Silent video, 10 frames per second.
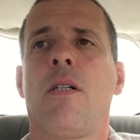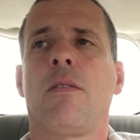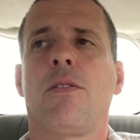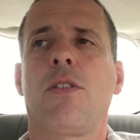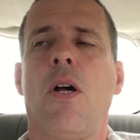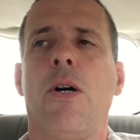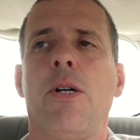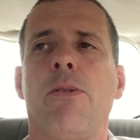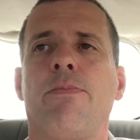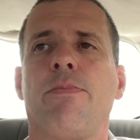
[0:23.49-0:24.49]

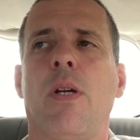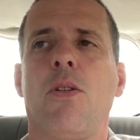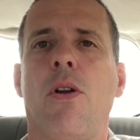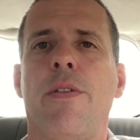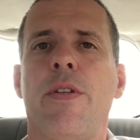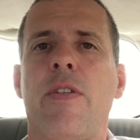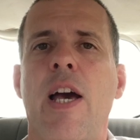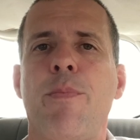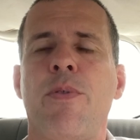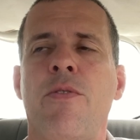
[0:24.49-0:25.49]
So a lot of this
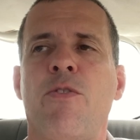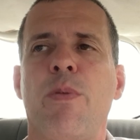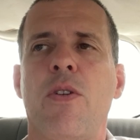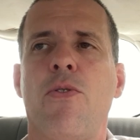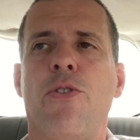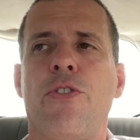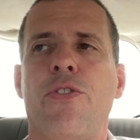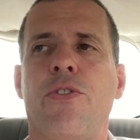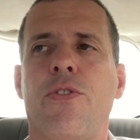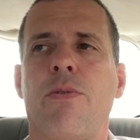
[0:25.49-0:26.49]
happens
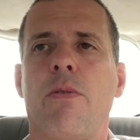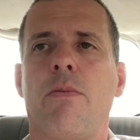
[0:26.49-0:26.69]
because,